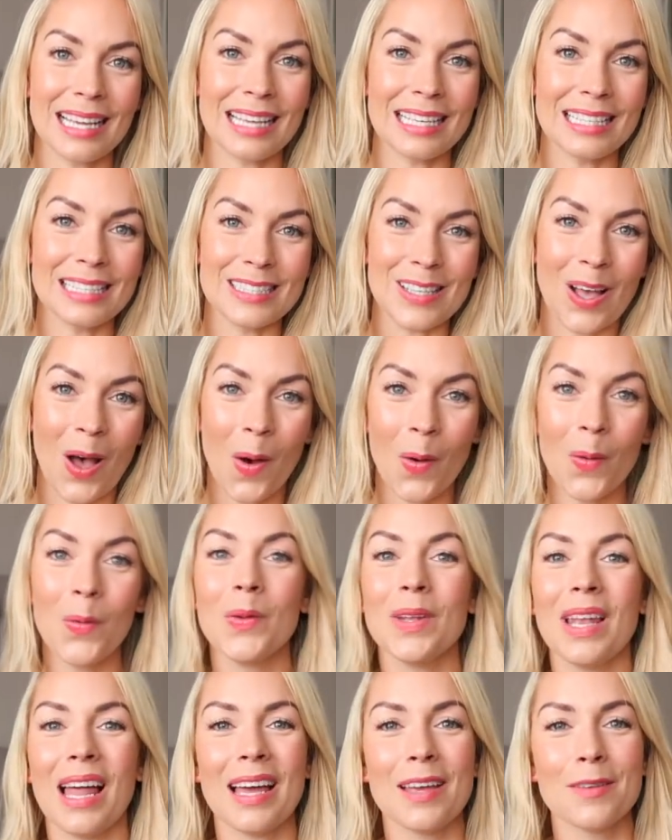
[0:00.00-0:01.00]
his
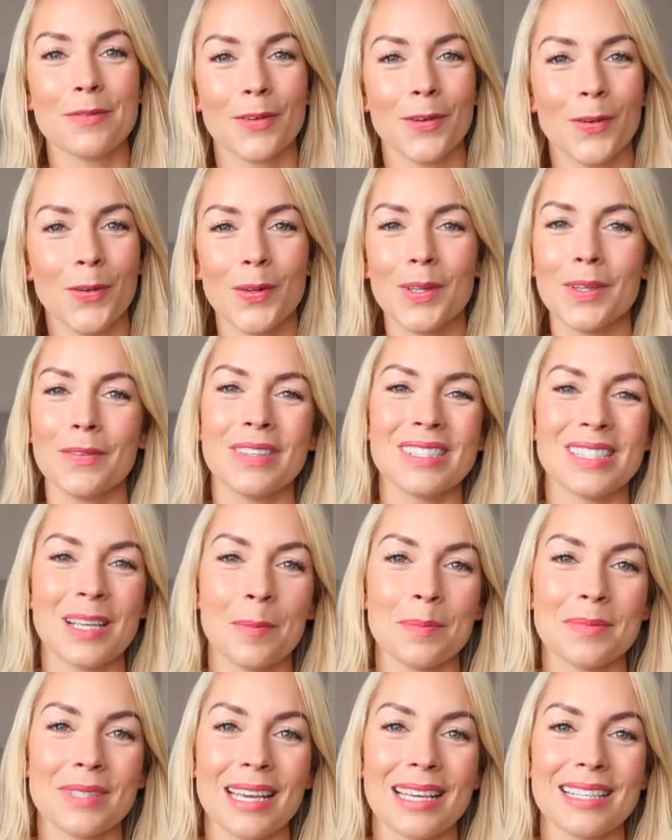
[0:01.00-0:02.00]
whole life, all of his
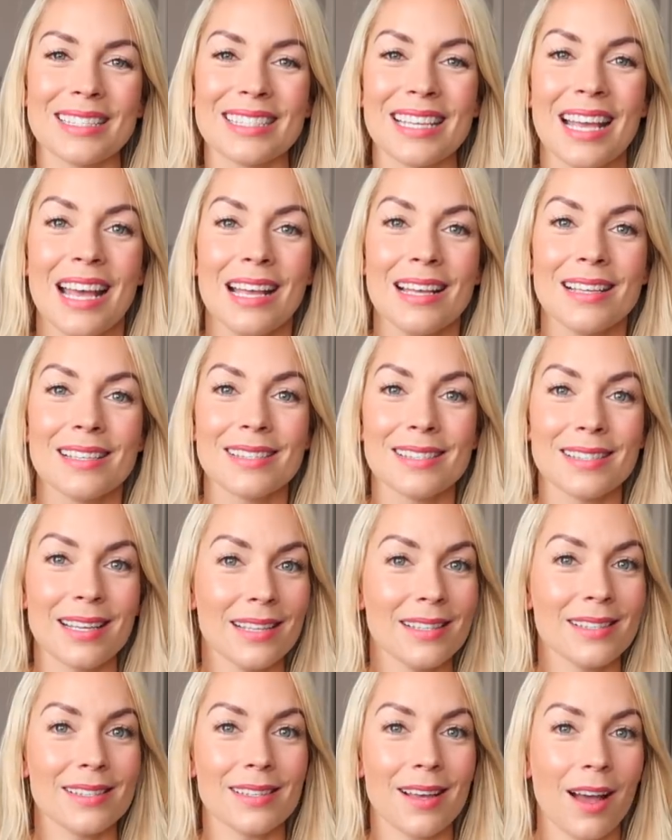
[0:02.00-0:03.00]
updates
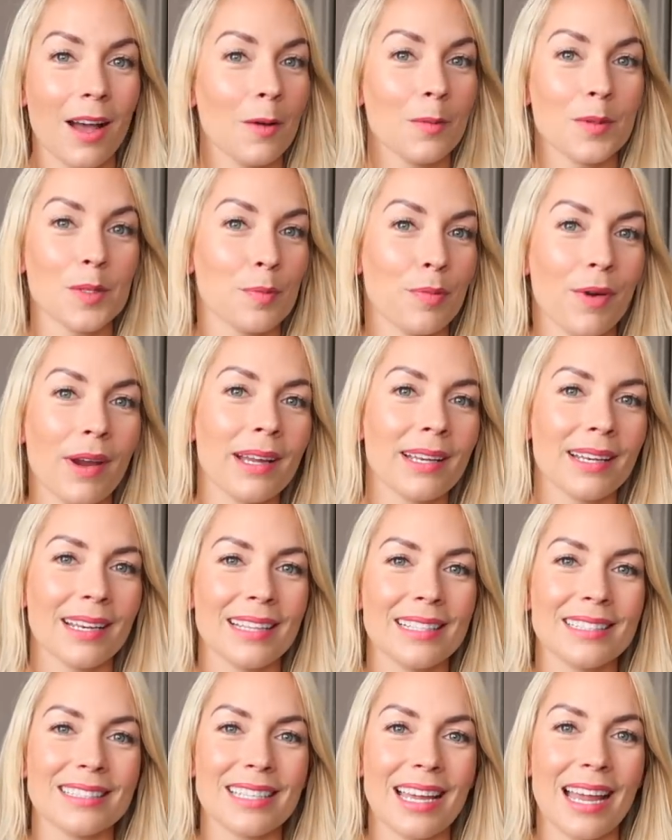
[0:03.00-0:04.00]
since I was
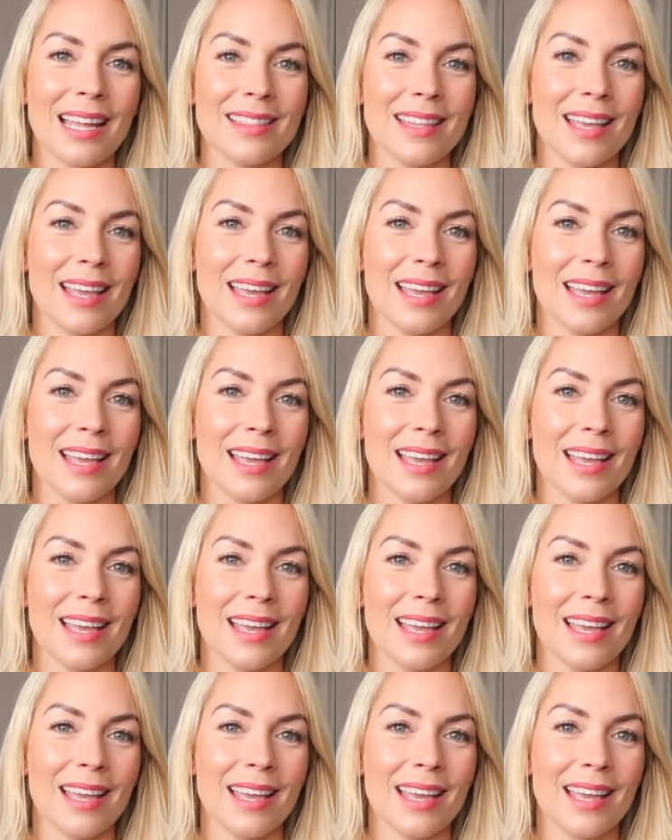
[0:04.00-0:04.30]
pregnant. And